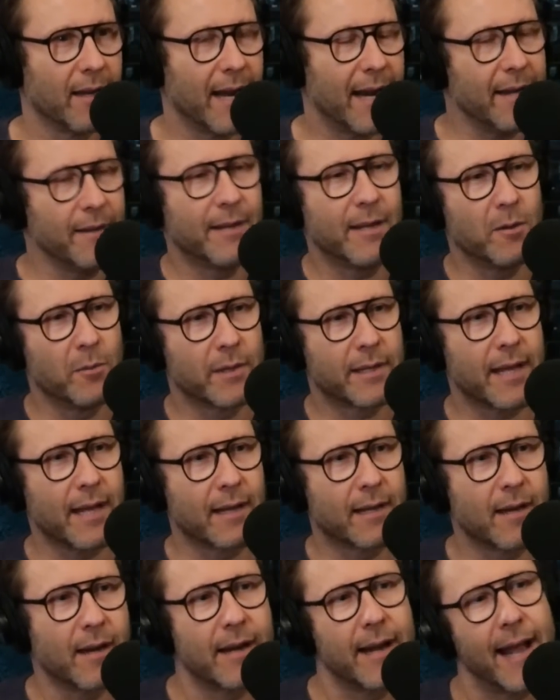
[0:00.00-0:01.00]
How do you deal with
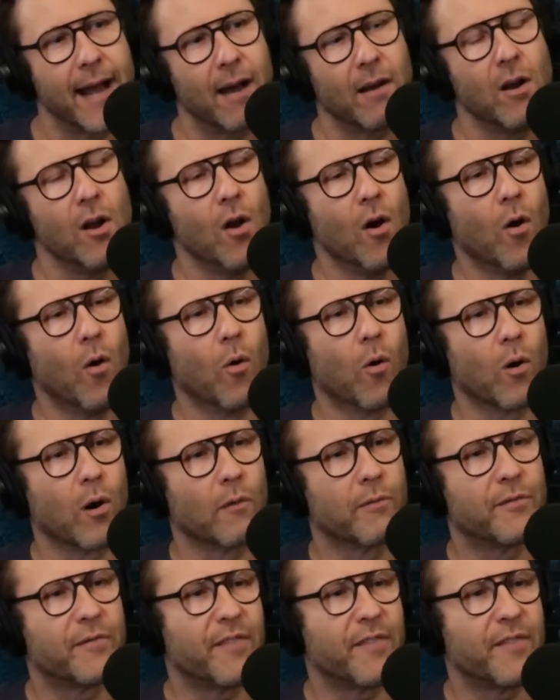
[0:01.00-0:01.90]
getting cut out or